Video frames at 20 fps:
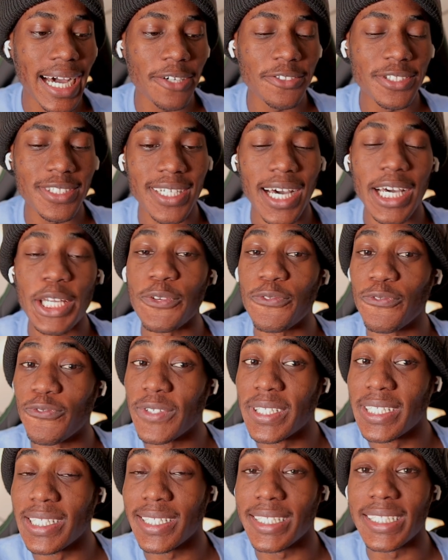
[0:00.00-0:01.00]
outside of
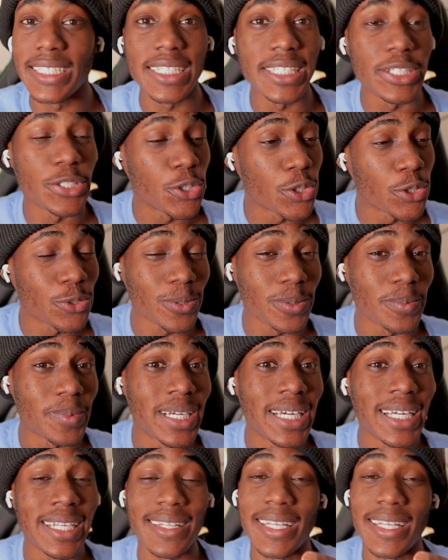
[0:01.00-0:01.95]
Finland in Europe